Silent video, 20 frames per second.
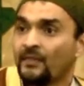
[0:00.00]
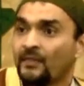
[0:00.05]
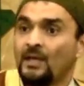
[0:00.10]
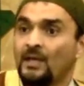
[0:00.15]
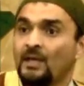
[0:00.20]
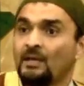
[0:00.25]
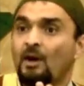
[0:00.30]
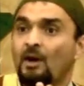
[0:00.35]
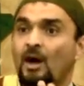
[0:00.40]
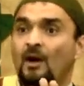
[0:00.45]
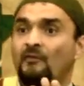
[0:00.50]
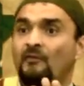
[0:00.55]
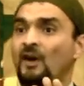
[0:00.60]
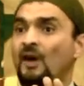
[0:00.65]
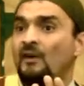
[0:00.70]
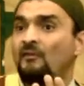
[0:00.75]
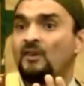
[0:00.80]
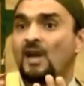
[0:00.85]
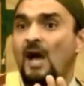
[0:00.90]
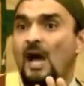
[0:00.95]
Think of,
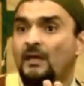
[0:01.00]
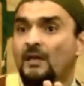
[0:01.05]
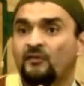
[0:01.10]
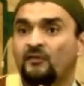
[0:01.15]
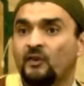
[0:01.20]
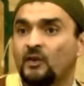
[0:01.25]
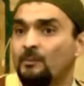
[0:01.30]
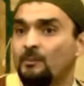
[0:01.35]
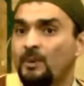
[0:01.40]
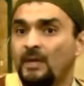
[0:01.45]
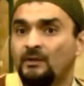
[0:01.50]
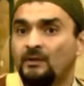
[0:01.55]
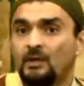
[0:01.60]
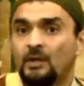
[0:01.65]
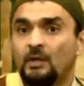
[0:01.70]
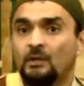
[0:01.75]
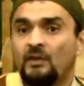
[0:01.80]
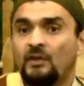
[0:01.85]
of, God forbid, you know,